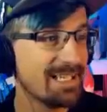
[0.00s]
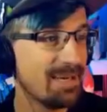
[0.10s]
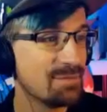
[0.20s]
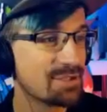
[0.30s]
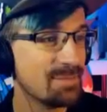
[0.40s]

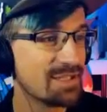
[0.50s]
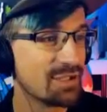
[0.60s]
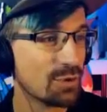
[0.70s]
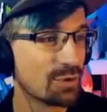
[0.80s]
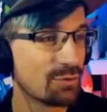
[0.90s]
I'm just meant to
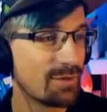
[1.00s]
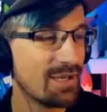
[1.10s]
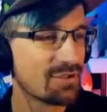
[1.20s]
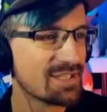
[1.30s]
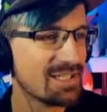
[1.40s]
look
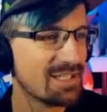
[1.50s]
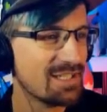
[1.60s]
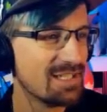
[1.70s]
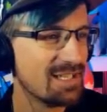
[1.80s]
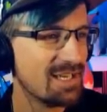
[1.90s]
around.
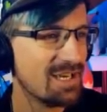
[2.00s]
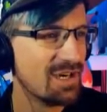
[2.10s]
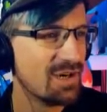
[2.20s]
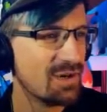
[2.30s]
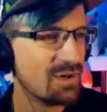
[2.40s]

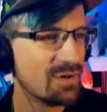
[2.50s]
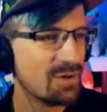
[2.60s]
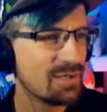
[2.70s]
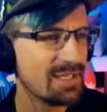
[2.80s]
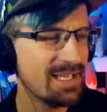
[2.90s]

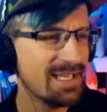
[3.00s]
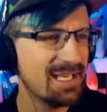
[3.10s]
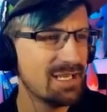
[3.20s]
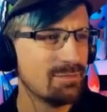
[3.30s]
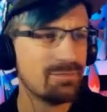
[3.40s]
Oh,
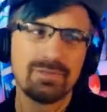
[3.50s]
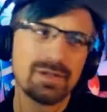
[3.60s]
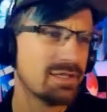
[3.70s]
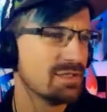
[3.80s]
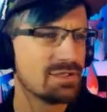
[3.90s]
game.
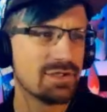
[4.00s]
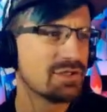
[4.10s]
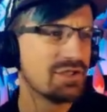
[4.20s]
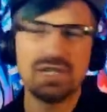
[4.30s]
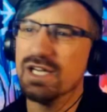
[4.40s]
Don't
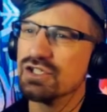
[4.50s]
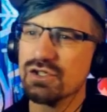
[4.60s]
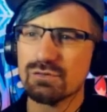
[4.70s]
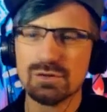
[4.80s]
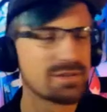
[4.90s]
go changing
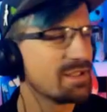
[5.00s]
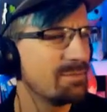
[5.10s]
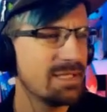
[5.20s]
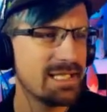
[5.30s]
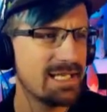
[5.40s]
the rules on
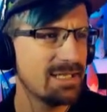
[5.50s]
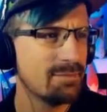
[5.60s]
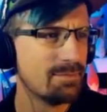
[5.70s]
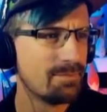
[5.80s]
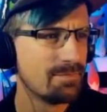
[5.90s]
me,
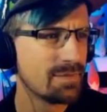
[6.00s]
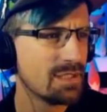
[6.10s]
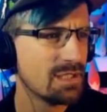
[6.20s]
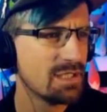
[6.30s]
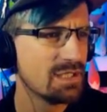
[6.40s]
game.
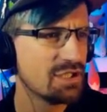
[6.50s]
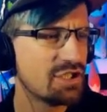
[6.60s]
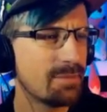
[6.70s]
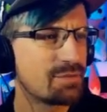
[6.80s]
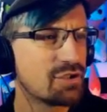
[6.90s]

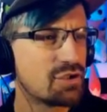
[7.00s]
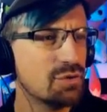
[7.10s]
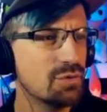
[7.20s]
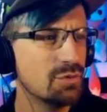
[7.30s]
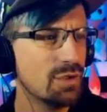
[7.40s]
Chapter
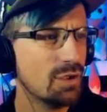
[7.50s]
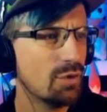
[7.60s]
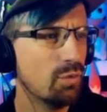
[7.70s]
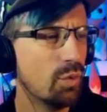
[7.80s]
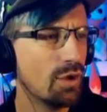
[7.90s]
2.
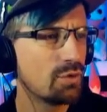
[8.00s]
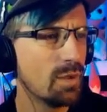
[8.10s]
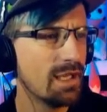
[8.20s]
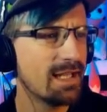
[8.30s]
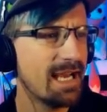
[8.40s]

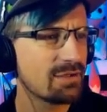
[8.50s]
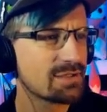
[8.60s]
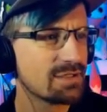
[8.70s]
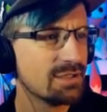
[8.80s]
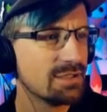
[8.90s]
Wardwell
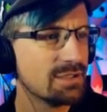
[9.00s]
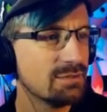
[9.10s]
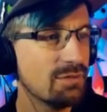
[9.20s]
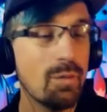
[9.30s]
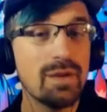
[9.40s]
House.
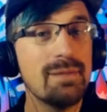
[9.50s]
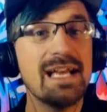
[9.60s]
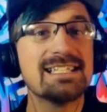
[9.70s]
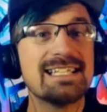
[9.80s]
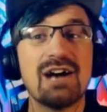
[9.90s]
Well, we
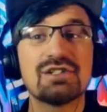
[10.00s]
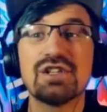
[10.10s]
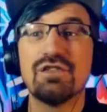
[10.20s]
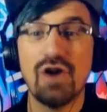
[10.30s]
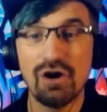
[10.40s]
made it out to
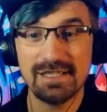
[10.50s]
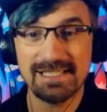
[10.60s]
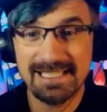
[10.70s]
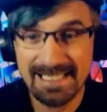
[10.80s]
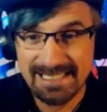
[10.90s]
the forest
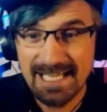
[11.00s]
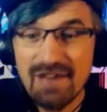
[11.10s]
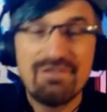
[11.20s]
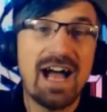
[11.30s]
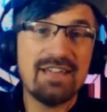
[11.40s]
at least. High
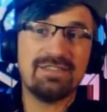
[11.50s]
five.